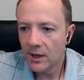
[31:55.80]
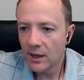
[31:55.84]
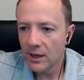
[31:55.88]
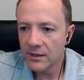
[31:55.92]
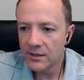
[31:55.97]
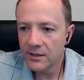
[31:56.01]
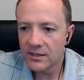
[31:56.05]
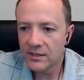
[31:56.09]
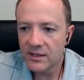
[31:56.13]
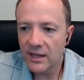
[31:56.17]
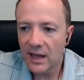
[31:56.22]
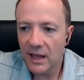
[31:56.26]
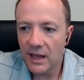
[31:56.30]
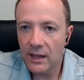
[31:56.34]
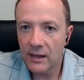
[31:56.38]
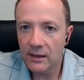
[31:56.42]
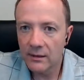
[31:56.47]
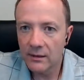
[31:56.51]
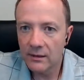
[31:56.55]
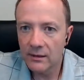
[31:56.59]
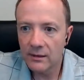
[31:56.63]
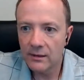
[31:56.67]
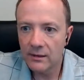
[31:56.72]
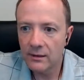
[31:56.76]
a state
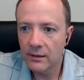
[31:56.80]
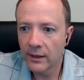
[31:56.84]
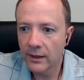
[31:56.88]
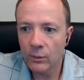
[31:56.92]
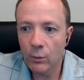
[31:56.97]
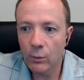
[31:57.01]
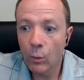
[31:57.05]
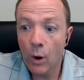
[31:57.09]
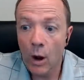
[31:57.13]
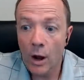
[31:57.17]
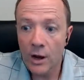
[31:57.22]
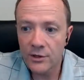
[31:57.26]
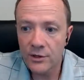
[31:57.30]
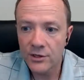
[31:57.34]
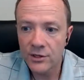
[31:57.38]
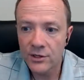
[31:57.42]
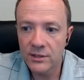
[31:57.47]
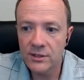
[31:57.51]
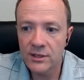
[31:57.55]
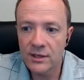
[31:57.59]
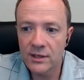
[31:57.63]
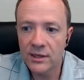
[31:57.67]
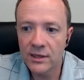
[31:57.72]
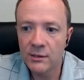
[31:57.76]
like
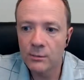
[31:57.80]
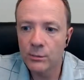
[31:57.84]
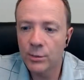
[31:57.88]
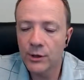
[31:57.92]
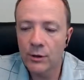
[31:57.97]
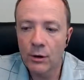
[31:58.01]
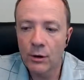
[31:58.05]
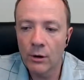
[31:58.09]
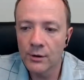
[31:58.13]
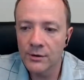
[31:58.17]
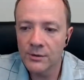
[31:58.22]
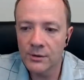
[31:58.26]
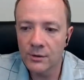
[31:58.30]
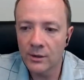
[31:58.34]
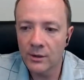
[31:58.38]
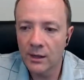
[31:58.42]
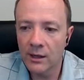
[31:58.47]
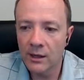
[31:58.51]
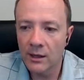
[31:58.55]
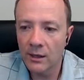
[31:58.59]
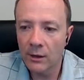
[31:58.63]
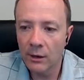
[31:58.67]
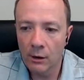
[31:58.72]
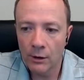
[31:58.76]
Washington, but you're also
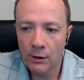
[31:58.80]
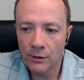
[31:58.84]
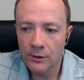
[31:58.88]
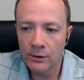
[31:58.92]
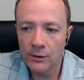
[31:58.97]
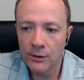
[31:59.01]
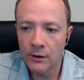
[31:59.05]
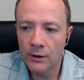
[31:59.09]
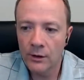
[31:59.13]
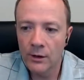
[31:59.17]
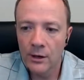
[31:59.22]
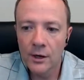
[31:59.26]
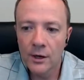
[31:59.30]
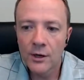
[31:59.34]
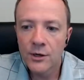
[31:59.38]
getting on your